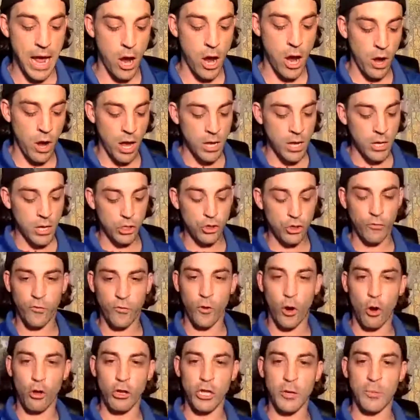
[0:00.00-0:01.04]
Now,
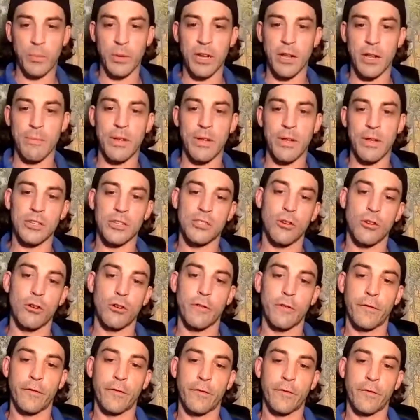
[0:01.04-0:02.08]
you've only been in
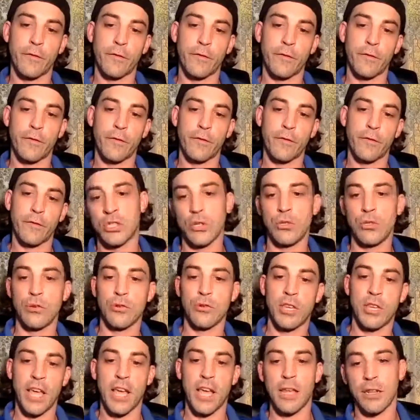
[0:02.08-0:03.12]
Minnesota for a few years, so
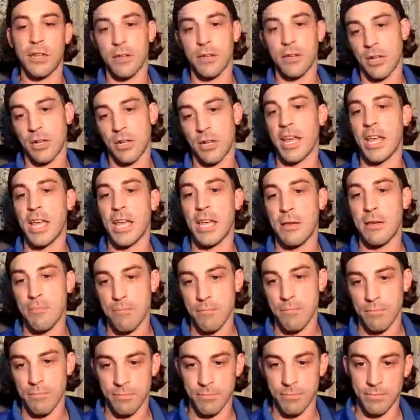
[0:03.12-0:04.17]
you can't
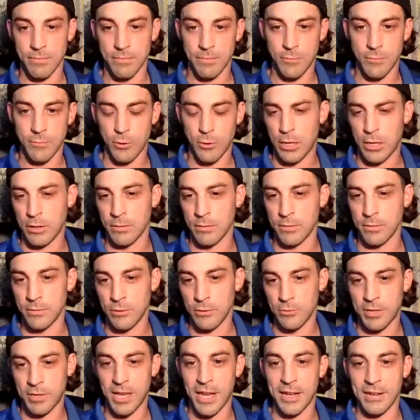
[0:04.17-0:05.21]
claim,
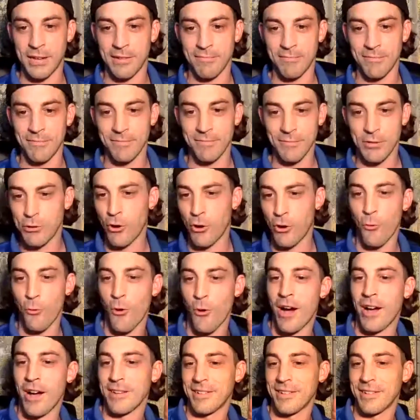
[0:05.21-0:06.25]
you
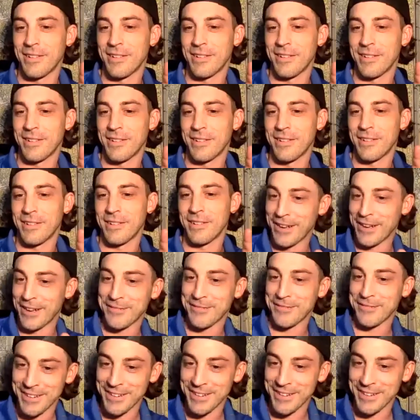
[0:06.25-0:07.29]
don't want some of the
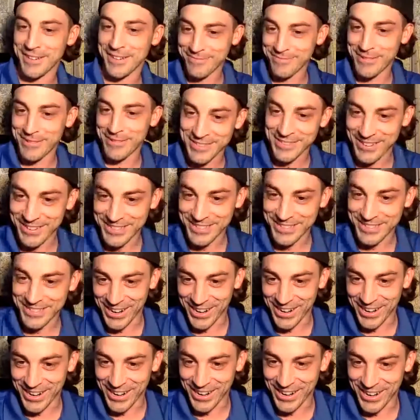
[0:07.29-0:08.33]
stuff that Minnesotans
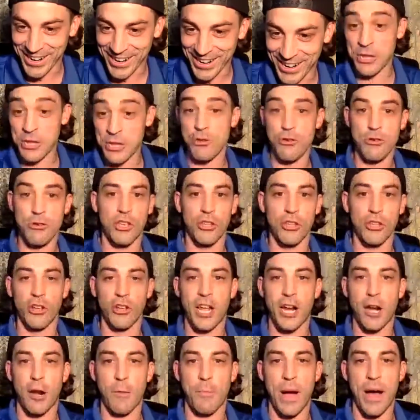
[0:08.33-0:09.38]
are. You can
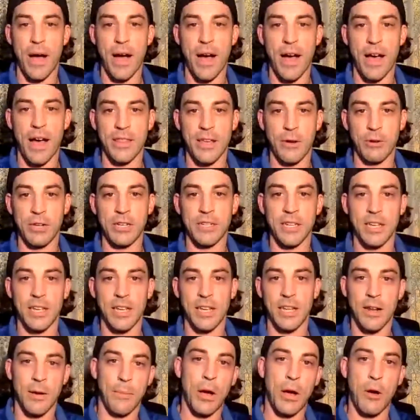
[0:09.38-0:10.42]
look at our pod that we
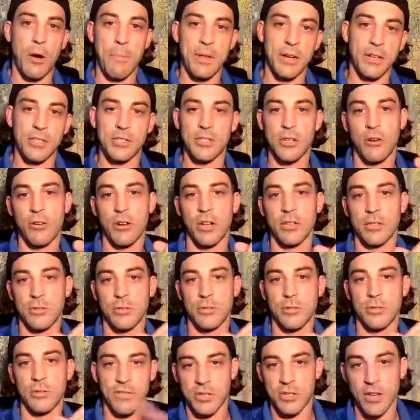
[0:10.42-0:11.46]
did about Minnesota,
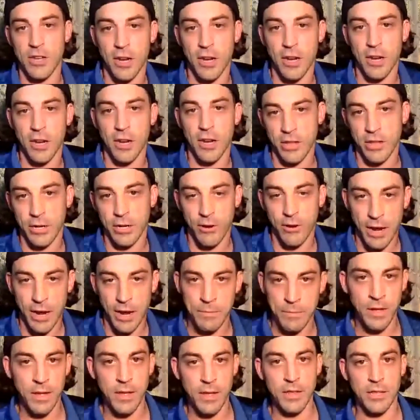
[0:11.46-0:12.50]
so we don't have to talk about all that
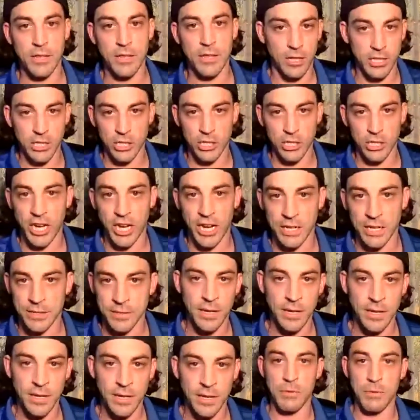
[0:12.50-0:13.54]
crap, the
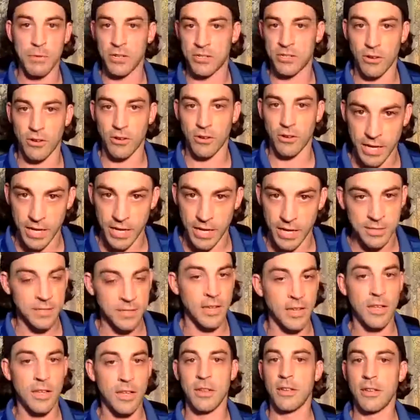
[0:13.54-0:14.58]
cliches, Minnesota
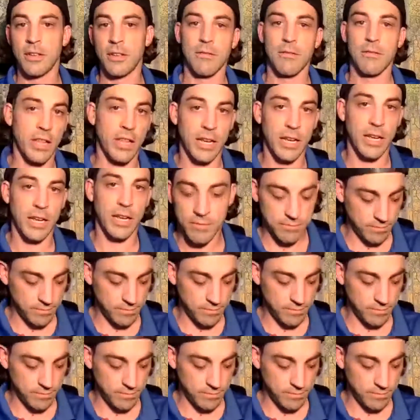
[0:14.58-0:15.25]
nice, all that